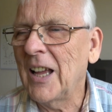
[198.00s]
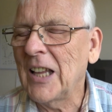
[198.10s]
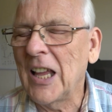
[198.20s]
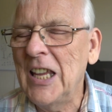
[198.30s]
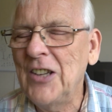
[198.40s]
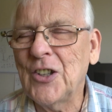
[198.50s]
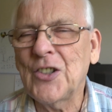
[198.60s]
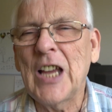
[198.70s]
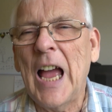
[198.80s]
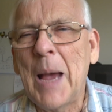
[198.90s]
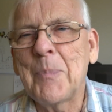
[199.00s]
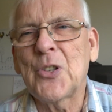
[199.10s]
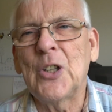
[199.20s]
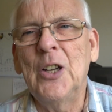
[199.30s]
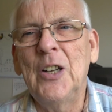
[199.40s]
it just
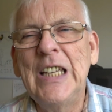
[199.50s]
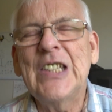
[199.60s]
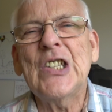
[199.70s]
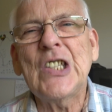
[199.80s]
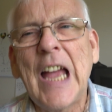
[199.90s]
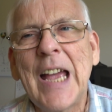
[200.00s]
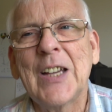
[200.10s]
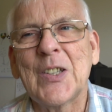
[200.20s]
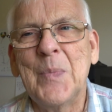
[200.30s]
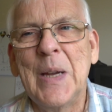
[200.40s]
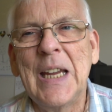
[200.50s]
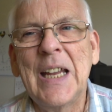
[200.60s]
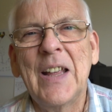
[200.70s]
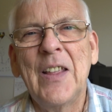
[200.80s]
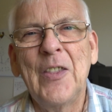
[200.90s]
absolutely staggers
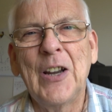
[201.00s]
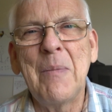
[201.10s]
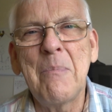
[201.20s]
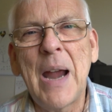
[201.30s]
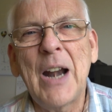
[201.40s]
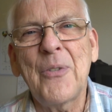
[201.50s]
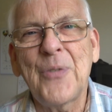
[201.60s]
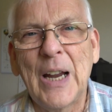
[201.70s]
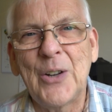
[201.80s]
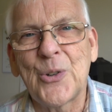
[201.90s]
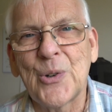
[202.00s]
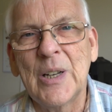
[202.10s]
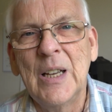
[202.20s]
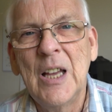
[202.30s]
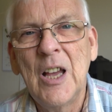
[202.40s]
me that a
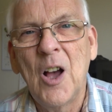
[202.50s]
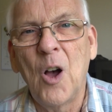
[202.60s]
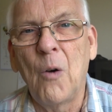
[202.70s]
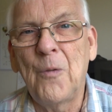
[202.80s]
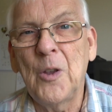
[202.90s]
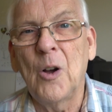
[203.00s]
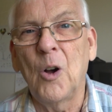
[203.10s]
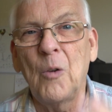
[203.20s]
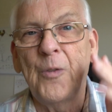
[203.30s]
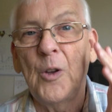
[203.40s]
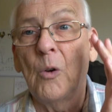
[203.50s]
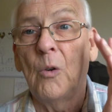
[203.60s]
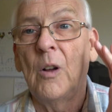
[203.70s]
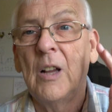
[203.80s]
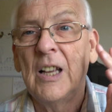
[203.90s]
manufacturer of
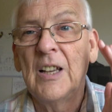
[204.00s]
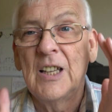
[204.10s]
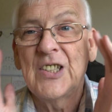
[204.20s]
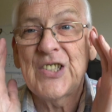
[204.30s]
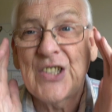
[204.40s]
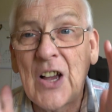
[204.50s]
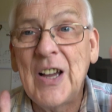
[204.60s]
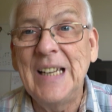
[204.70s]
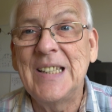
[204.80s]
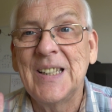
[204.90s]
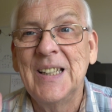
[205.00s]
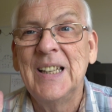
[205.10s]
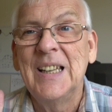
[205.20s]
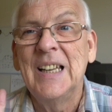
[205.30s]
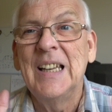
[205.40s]
your sight
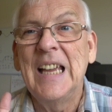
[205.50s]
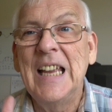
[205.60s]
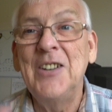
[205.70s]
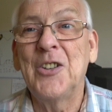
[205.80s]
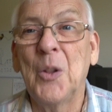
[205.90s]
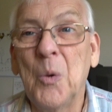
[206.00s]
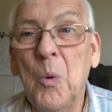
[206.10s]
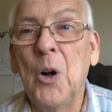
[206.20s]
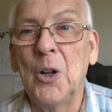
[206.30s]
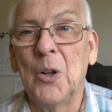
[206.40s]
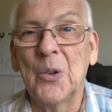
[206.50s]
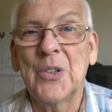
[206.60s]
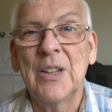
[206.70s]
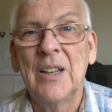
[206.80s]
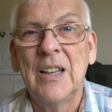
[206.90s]
into the world
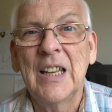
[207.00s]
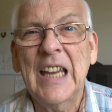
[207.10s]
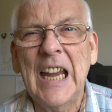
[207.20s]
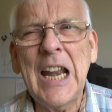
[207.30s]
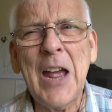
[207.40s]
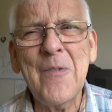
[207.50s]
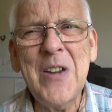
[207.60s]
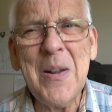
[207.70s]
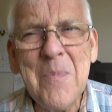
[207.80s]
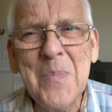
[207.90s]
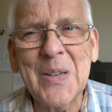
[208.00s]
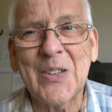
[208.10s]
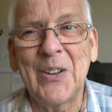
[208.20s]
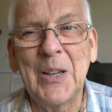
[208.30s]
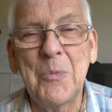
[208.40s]
can have numbers
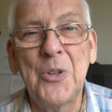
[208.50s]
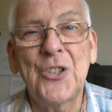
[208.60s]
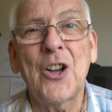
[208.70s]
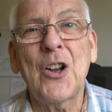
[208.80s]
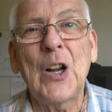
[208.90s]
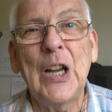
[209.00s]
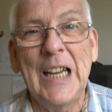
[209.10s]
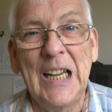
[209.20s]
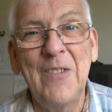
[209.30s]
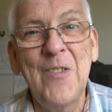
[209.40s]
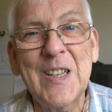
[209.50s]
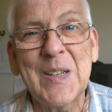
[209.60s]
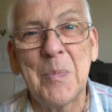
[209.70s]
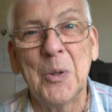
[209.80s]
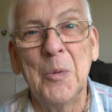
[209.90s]
on it which are clearly
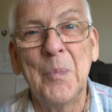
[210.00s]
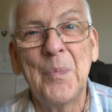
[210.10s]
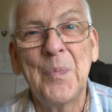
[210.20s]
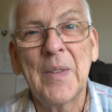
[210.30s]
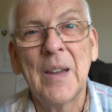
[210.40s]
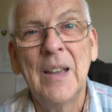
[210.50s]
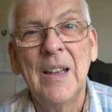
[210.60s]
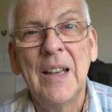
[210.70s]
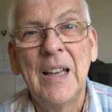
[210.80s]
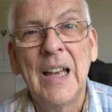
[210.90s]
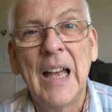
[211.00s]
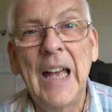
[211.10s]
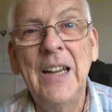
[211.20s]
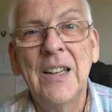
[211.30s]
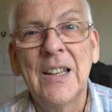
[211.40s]
visible.
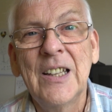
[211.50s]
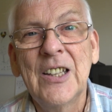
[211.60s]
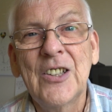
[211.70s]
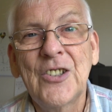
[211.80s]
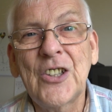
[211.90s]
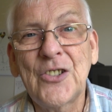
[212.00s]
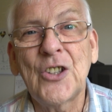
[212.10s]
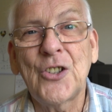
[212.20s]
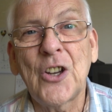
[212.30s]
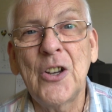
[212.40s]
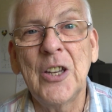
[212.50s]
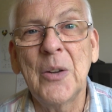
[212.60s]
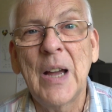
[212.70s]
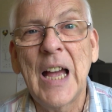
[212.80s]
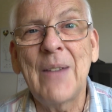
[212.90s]
And just to show
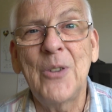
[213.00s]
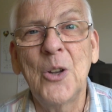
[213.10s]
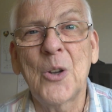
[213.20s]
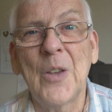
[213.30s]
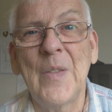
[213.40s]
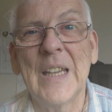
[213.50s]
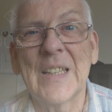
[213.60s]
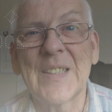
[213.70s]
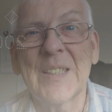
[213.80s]
you, have a look at this.